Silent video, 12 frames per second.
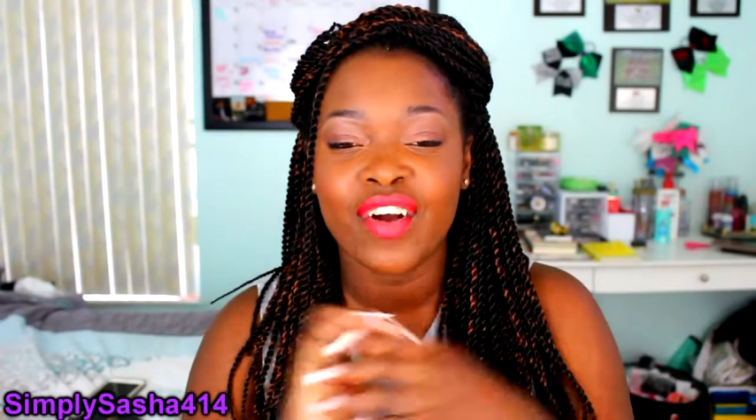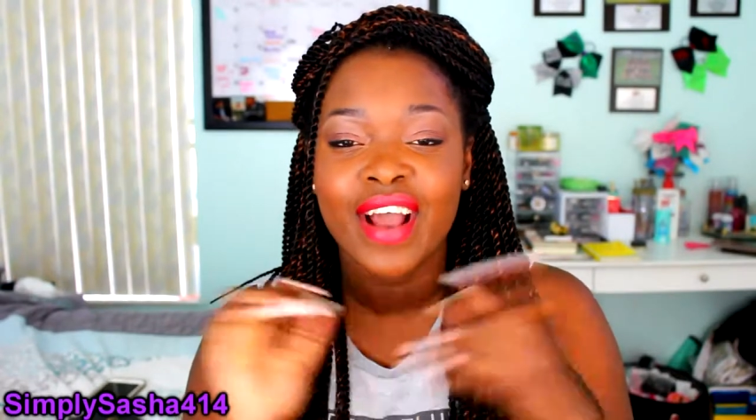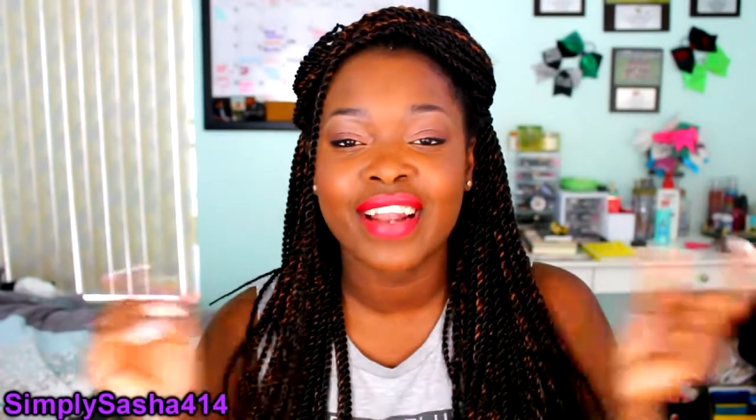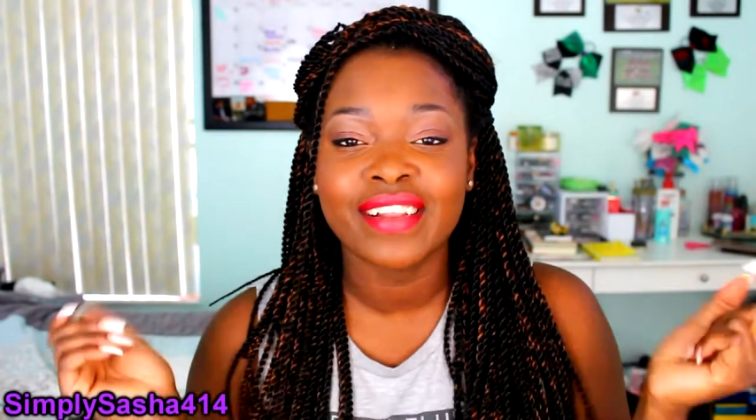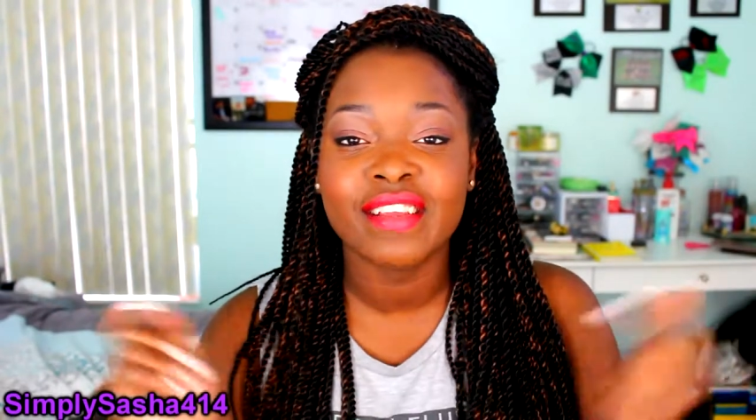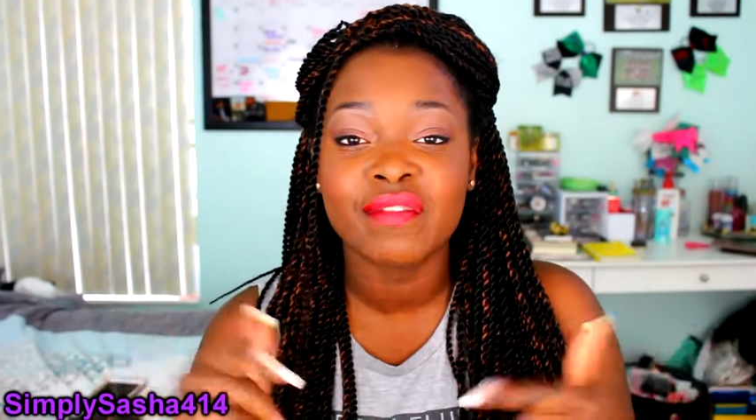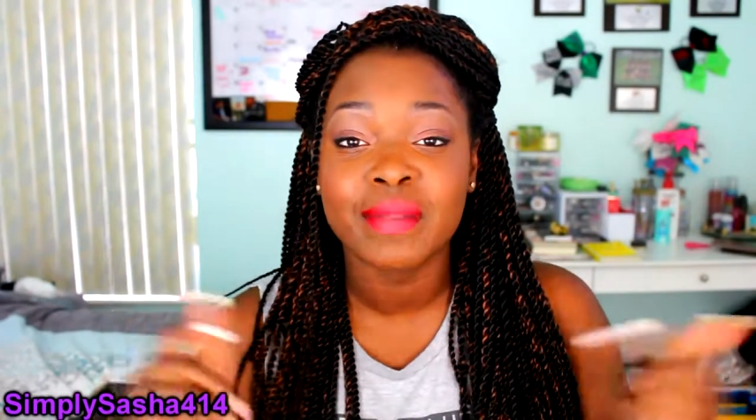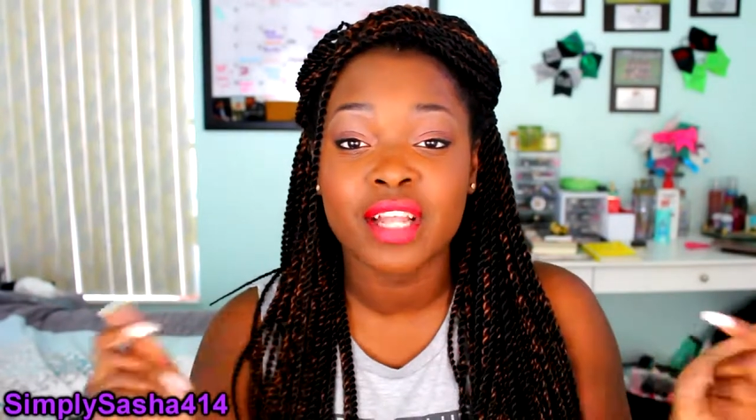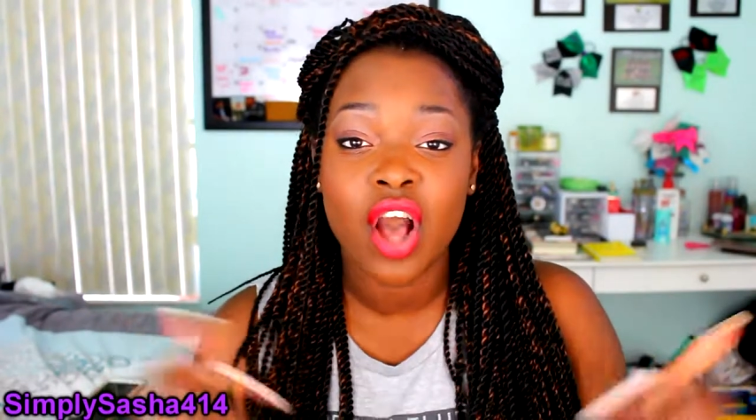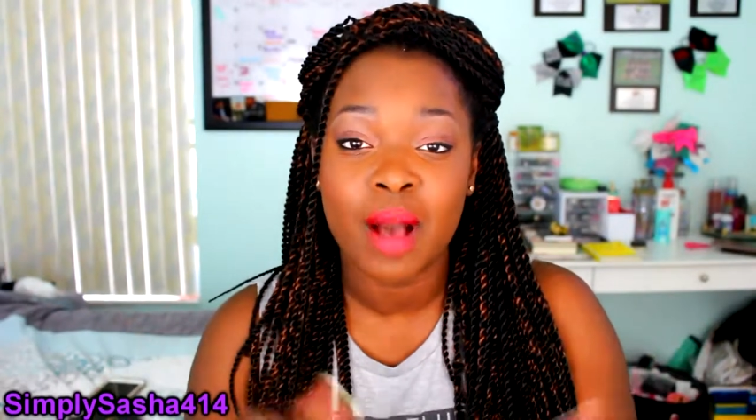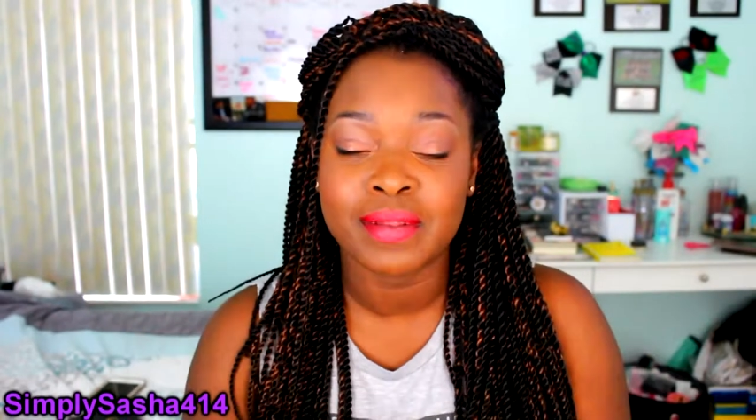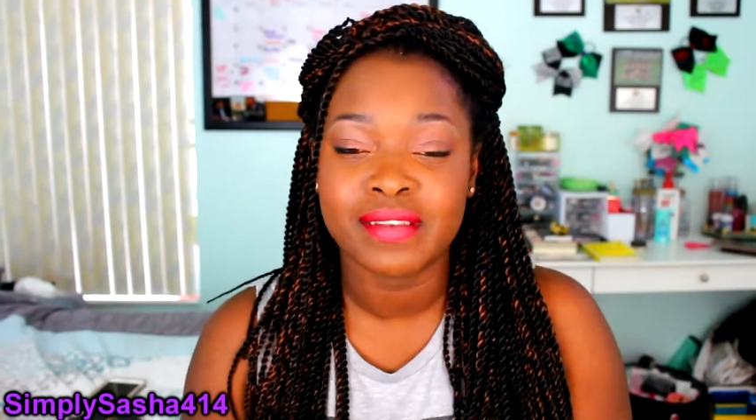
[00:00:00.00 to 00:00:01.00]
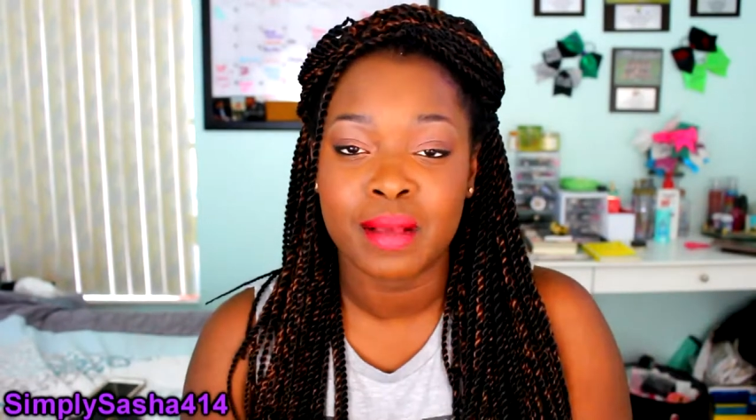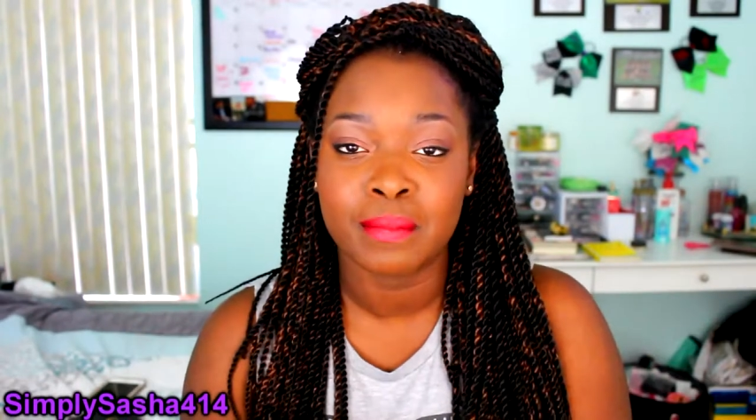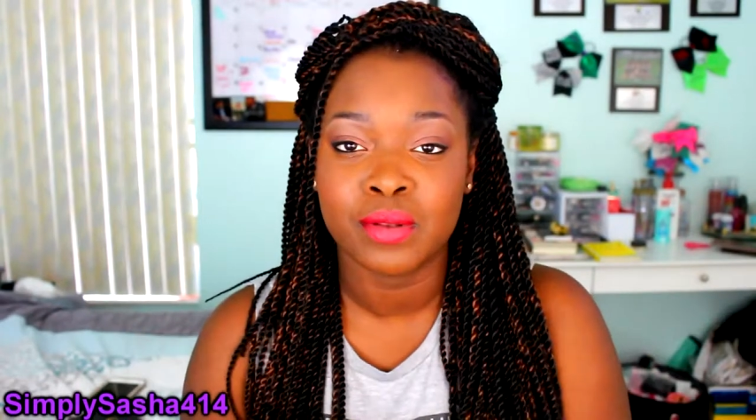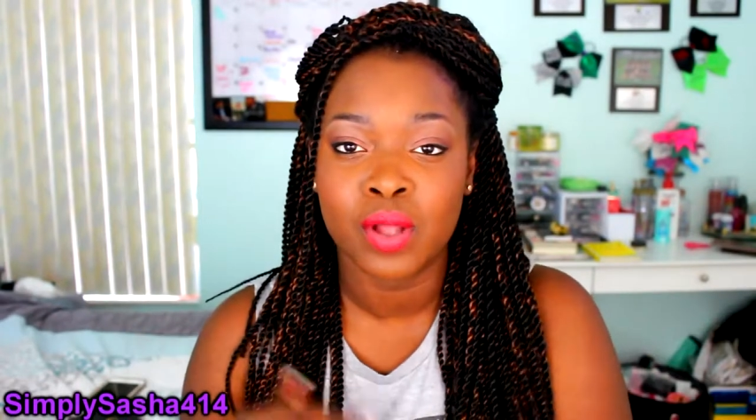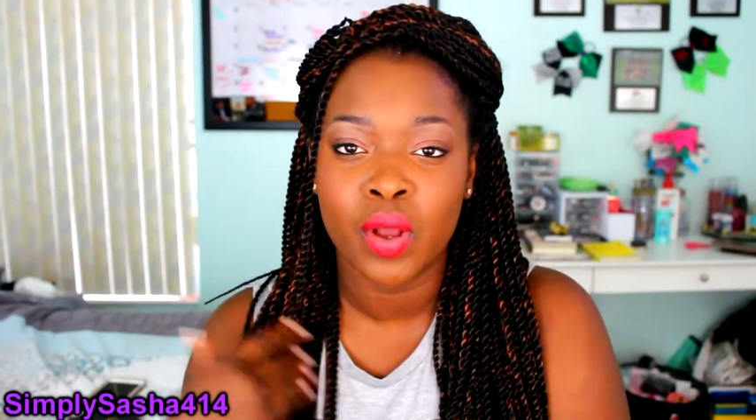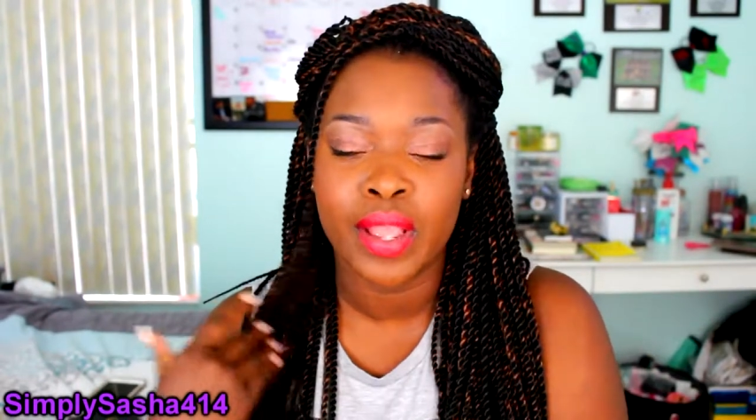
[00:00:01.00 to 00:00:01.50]
go ahead and leave them in the comments down
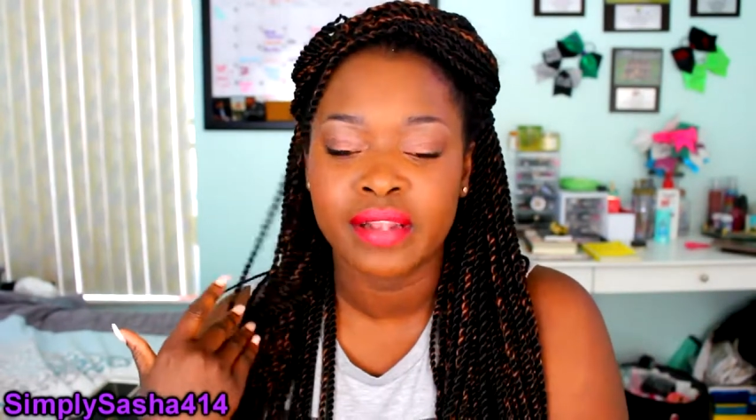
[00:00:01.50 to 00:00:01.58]
below.